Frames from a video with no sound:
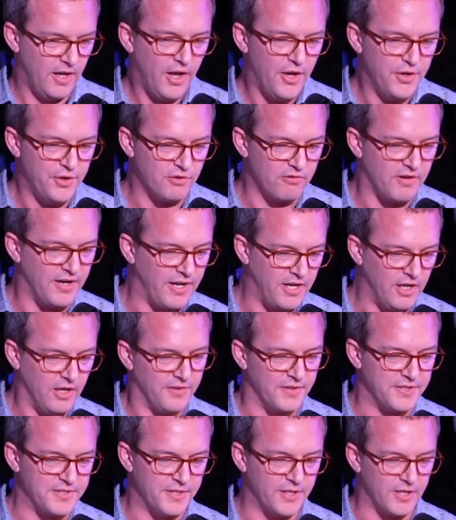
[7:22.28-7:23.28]
Under any
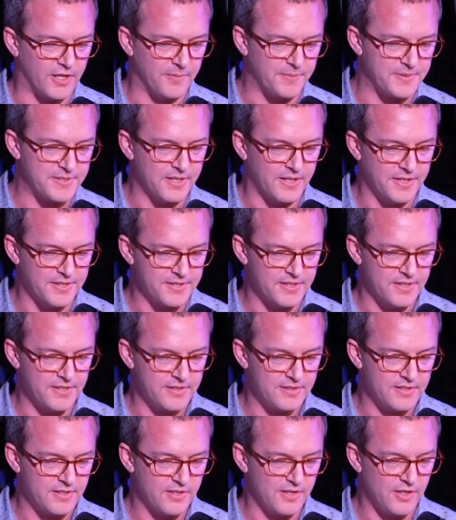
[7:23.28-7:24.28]
other
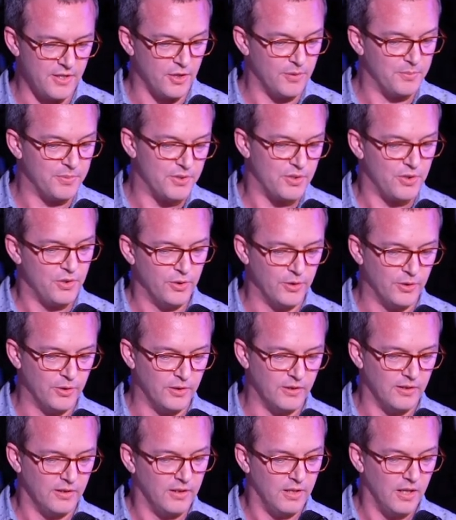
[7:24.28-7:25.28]
circumstances, the
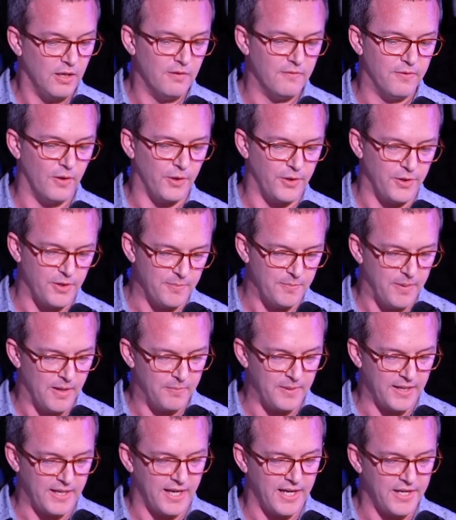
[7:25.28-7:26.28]
obscure, low-volume
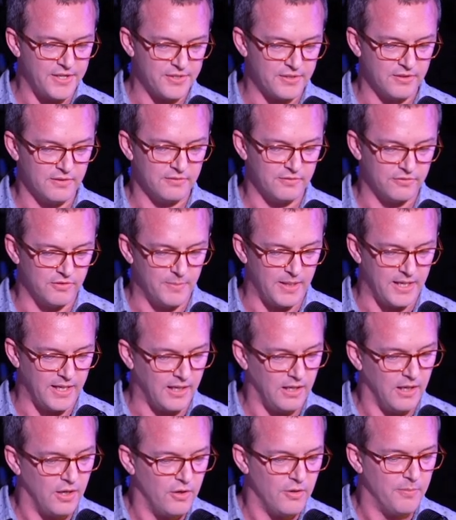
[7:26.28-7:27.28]
publication from
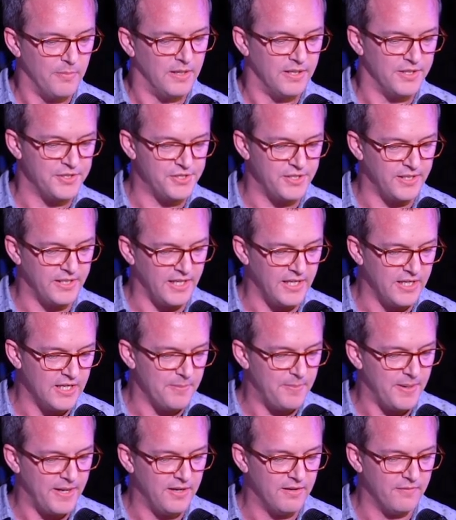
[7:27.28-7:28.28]
a low-margin
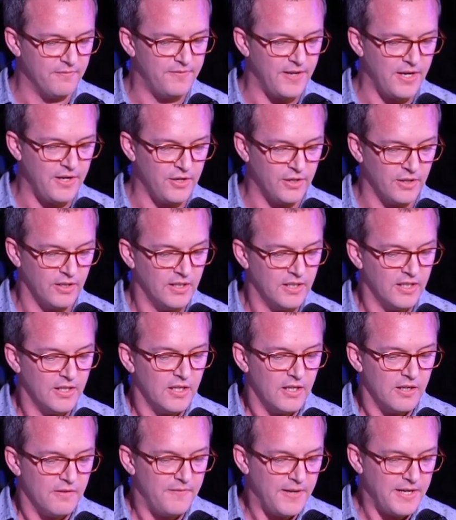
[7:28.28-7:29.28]
independent
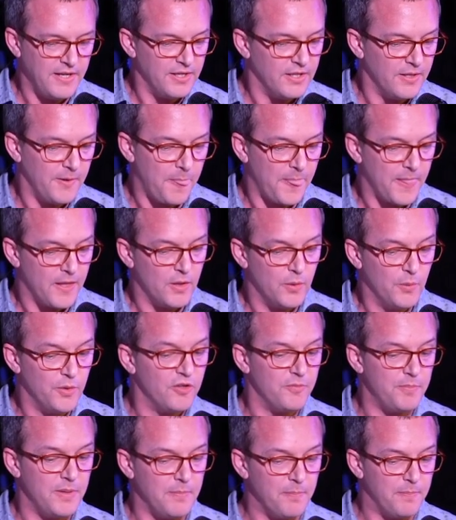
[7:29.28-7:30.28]
vendor
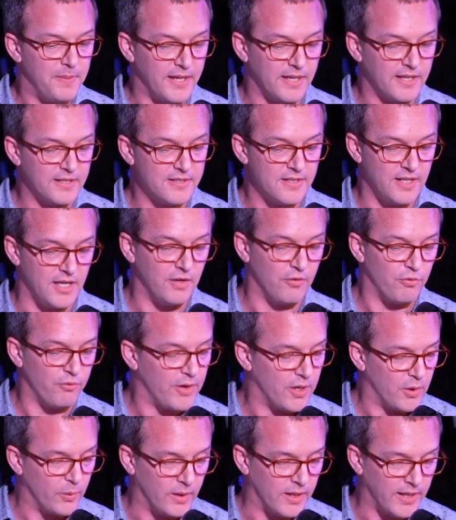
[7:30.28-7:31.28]
would have been picked
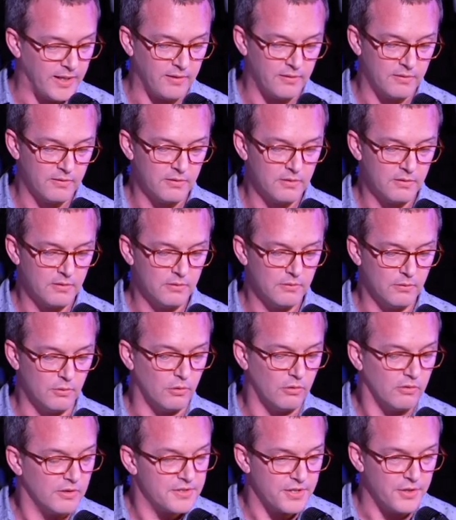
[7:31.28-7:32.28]
infrequently,
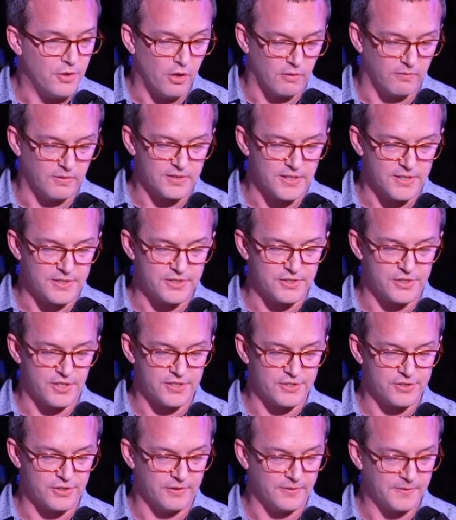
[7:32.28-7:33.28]
or as a novelty
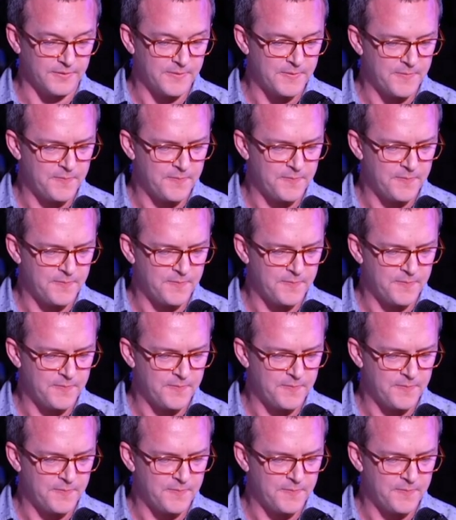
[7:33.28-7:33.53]
suggestion,